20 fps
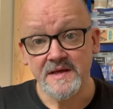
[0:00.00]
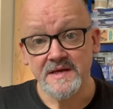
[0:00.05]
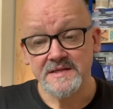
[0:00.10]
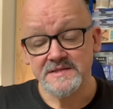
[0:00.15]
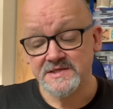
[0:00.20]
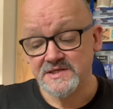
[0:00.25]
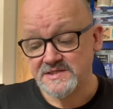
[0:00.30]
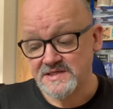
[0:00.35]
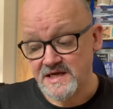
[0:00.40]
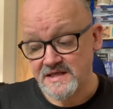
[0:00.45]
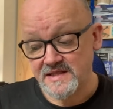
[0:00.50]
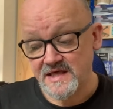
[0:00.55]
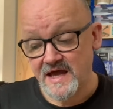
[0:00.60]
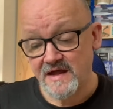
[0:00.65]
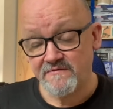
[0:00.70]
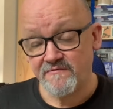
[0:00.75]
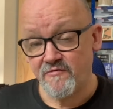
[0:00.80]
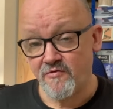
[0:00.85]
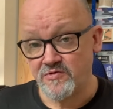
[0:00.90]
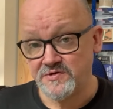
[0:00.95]
to say that it had
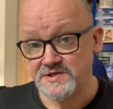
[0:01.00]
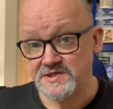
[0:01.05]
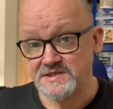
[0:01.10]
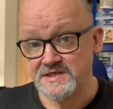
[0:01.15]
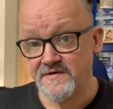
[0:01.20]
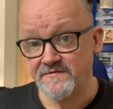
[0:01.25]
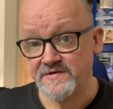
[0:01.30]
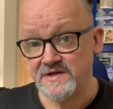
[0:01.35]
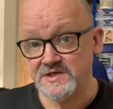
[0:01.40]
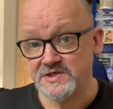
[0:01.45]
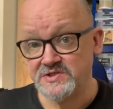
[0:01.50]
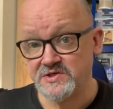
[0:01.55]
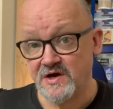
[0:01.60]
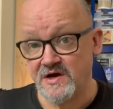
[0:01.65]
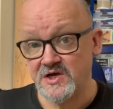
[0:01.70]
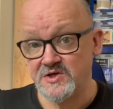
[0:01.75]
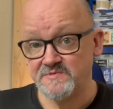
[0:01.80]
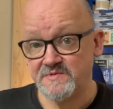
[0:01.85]
47-inch tyres?